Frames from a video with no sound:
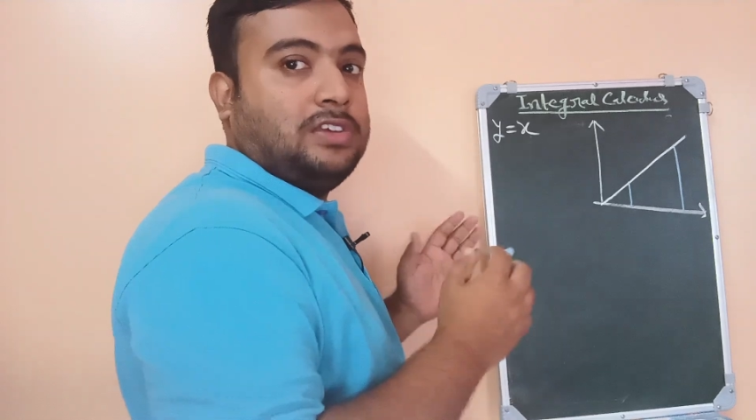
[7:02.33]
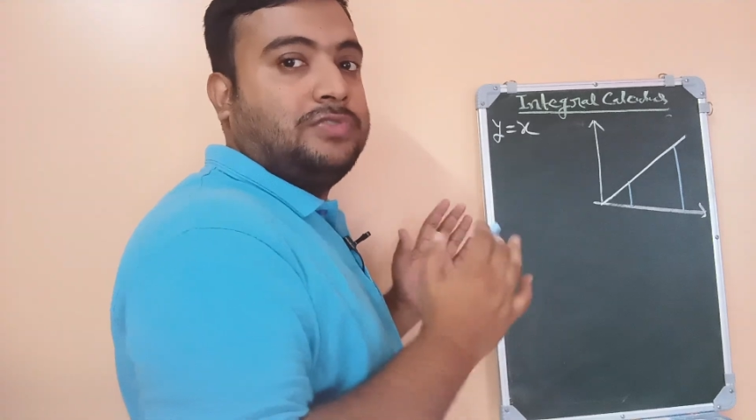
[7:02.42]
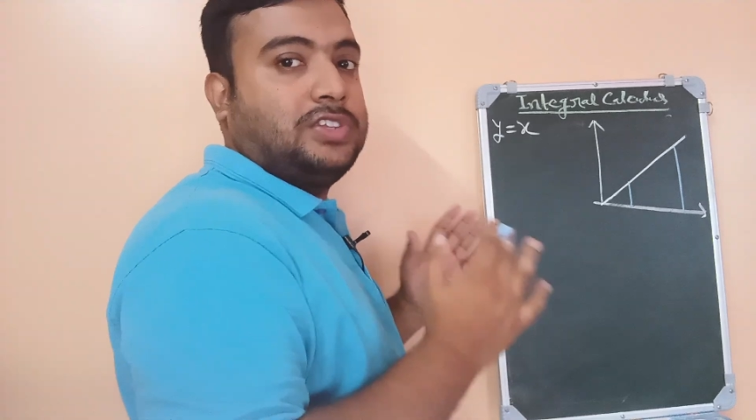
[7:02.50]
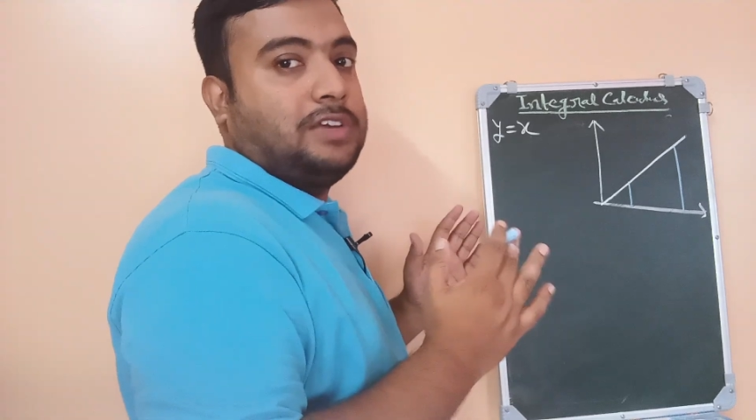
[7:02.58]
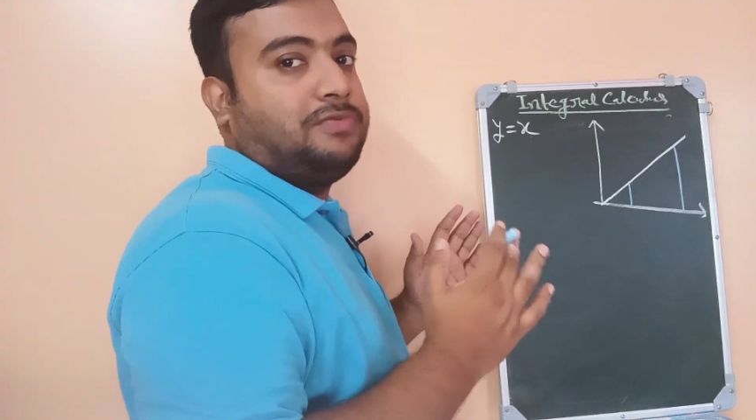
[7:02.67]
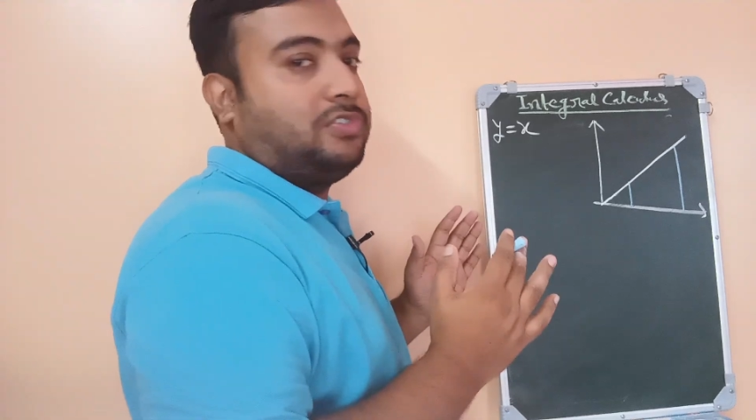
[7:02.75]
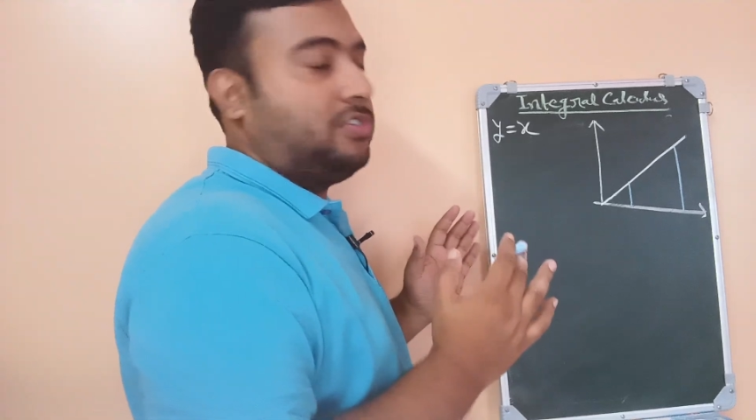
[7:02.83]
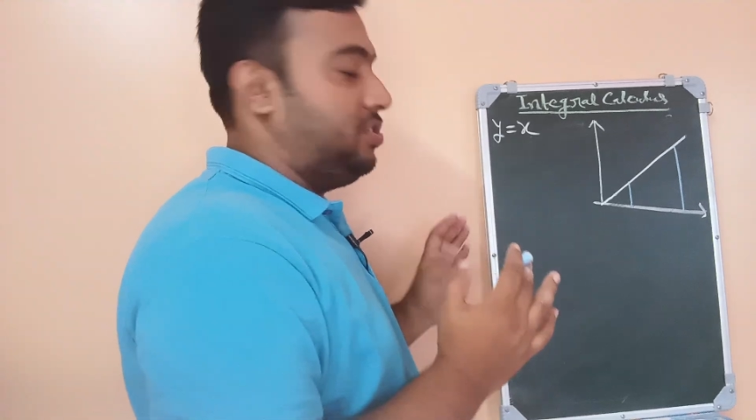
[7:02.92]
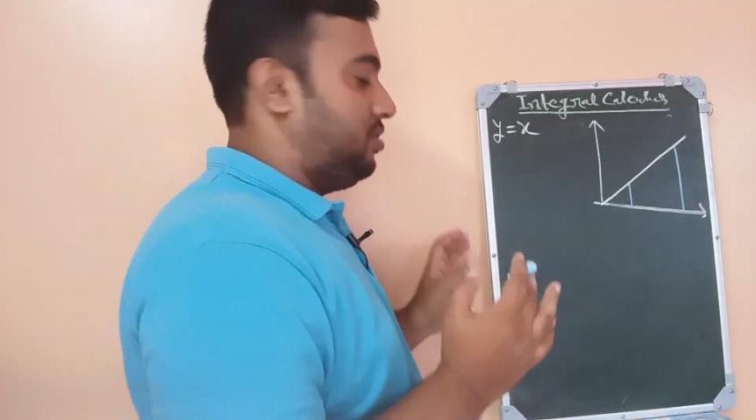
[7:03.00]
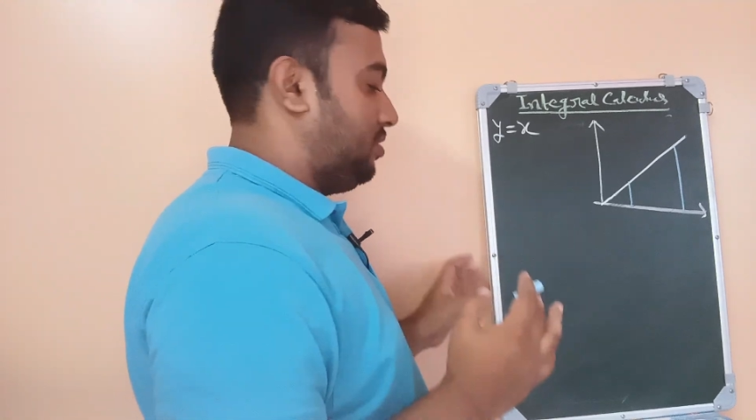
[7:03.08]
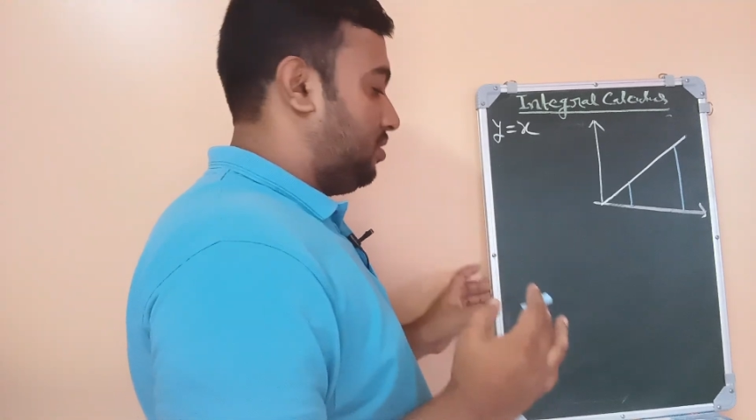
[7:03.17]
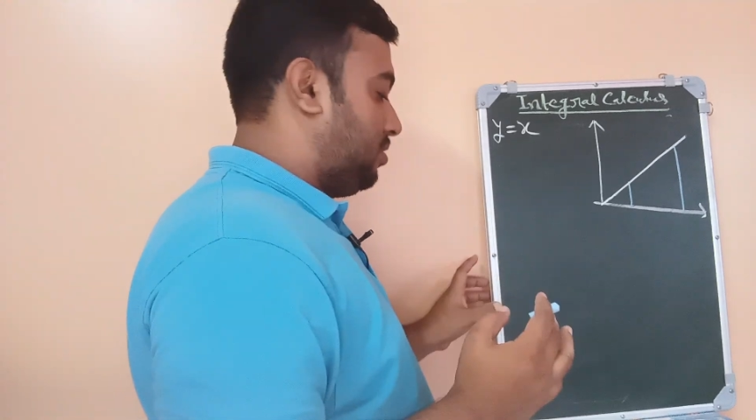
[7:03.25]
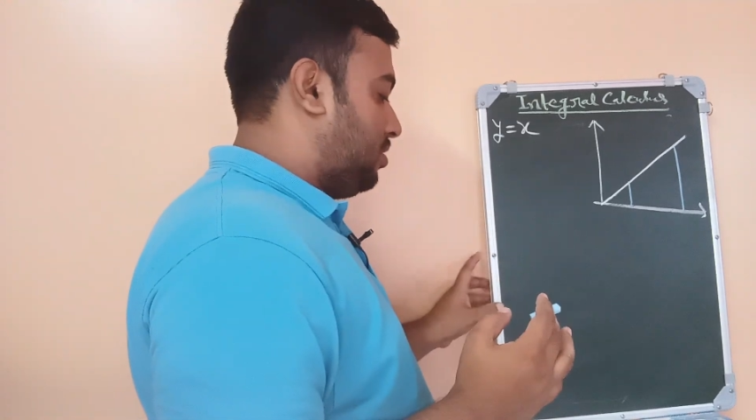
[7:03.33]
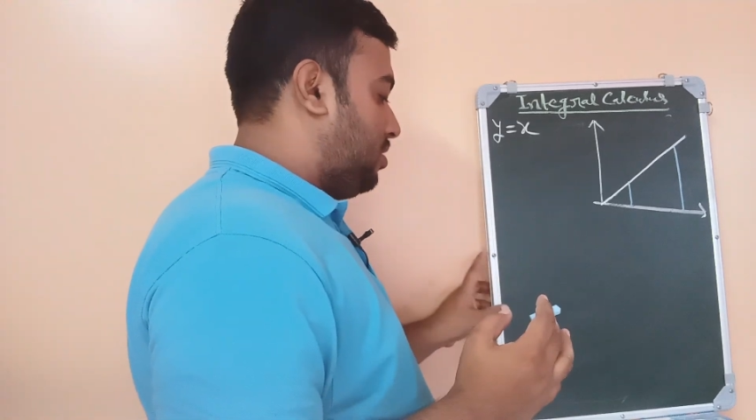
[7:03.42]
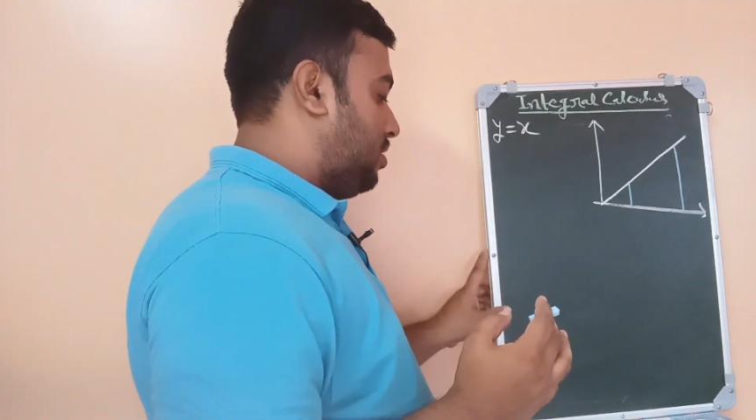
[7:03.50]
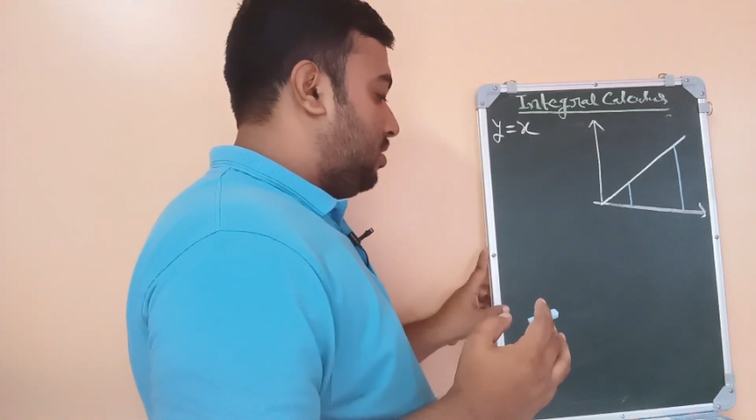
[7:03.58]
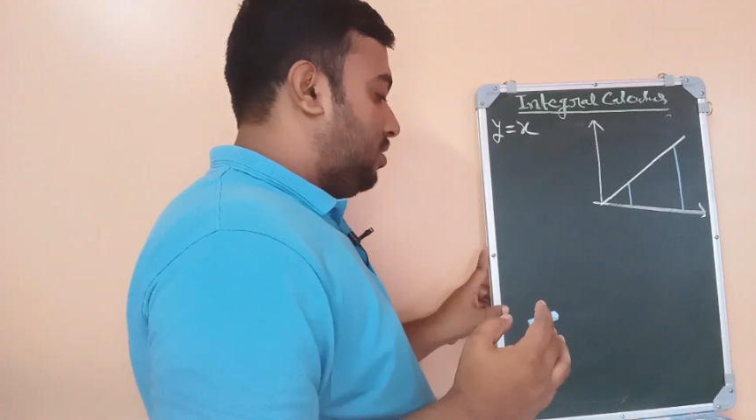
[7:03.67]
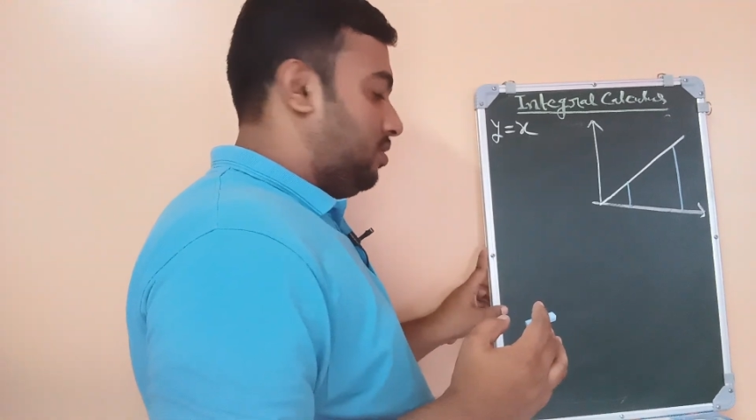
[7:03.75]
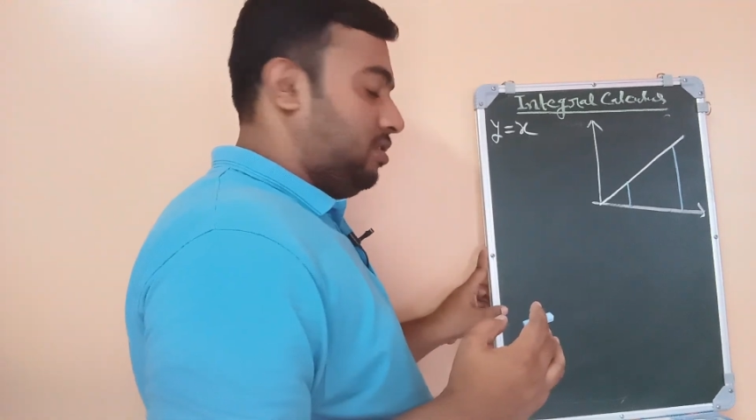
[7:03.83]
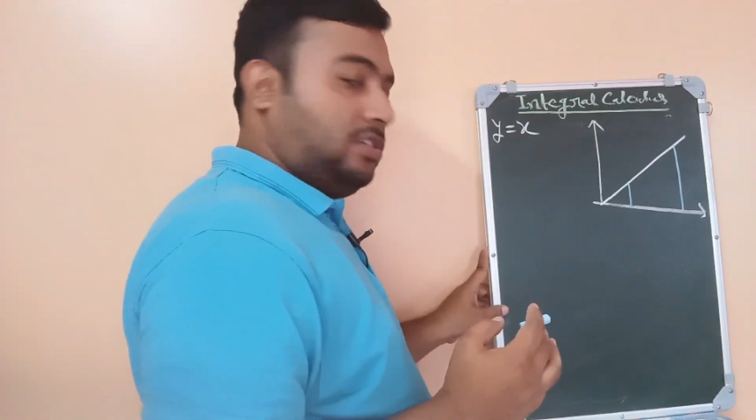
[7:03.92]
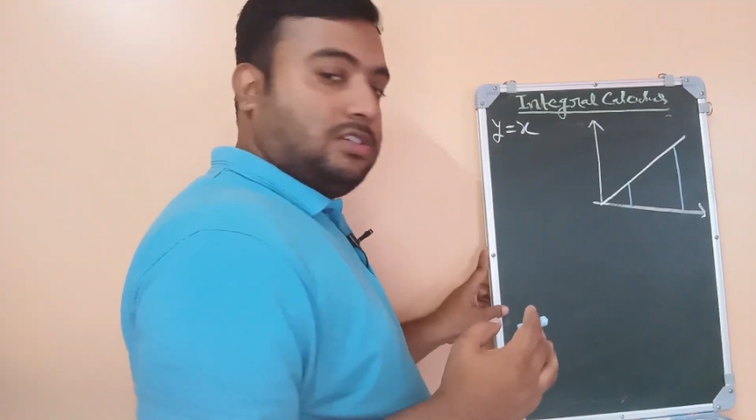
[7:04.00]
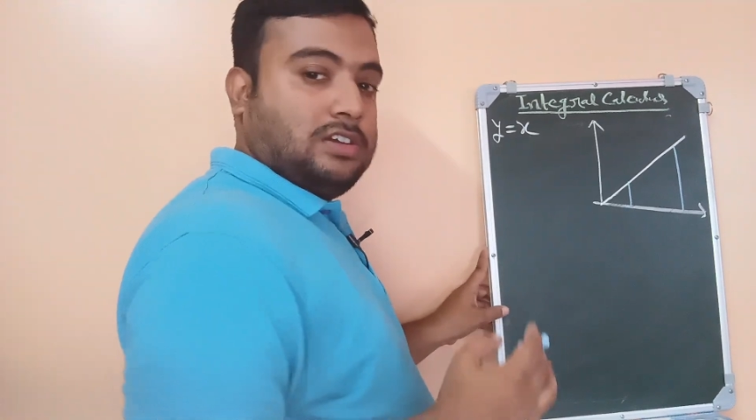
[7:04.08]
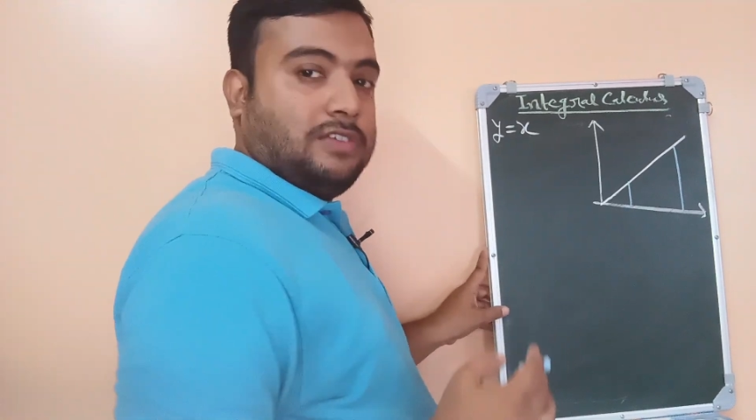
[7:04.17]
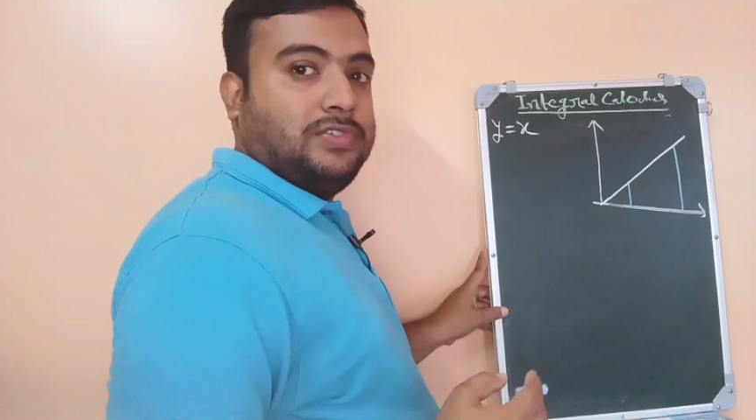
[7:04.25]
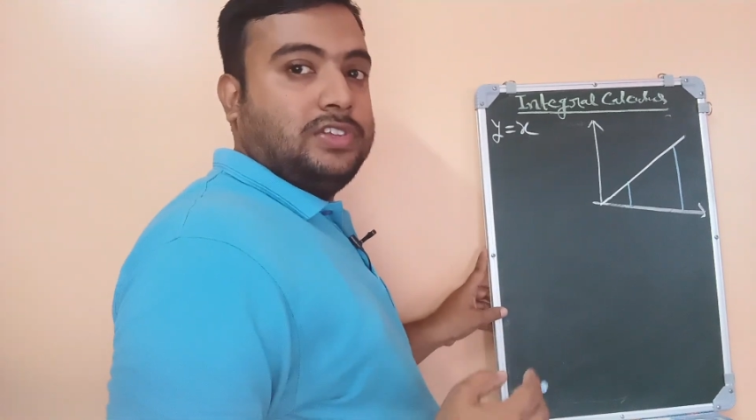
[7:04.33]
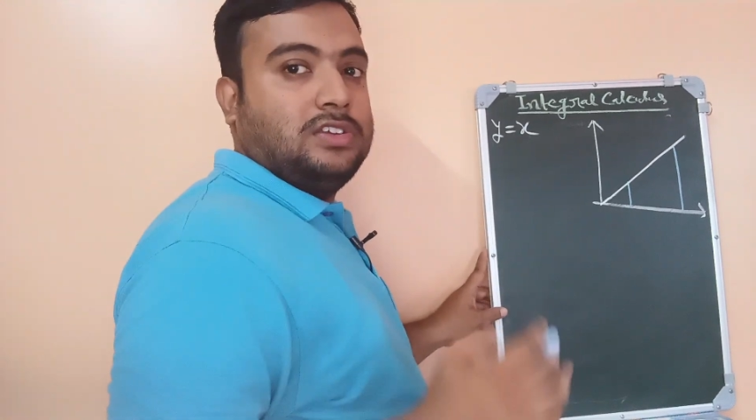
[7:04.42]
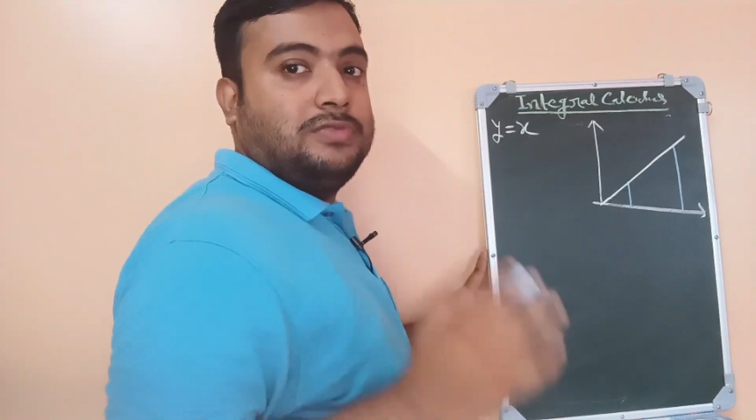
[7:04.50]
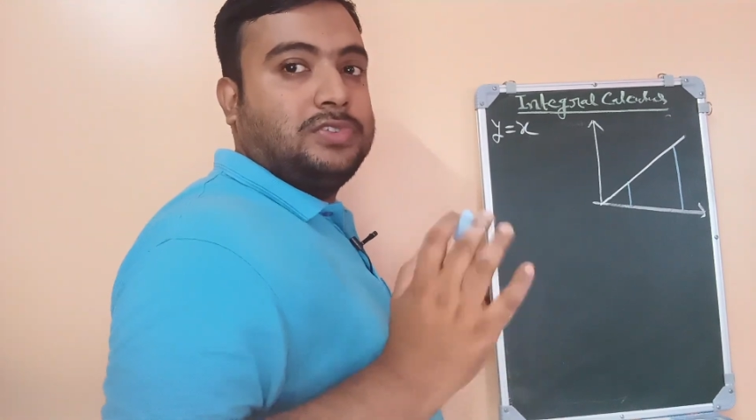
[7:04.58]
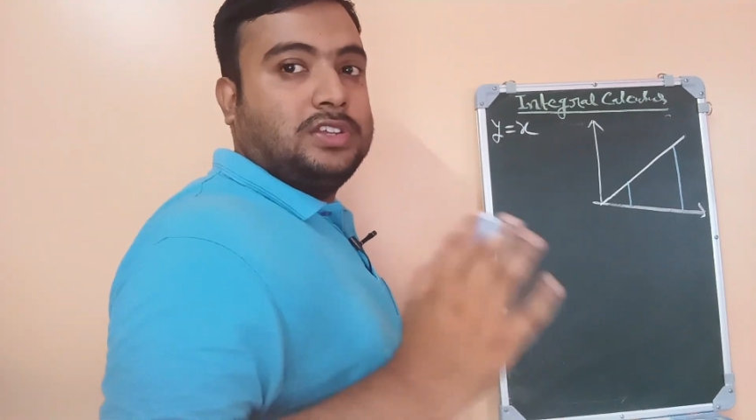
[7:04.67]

shaped region. This trapezium